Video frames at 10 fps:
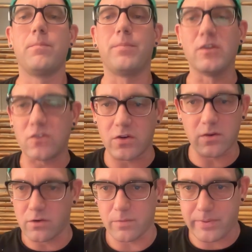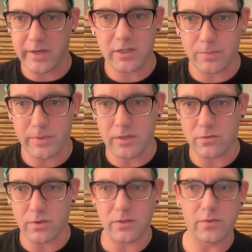be sure to learn PHP in
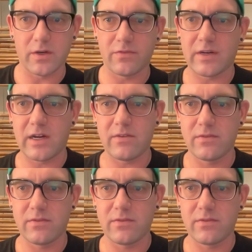2025.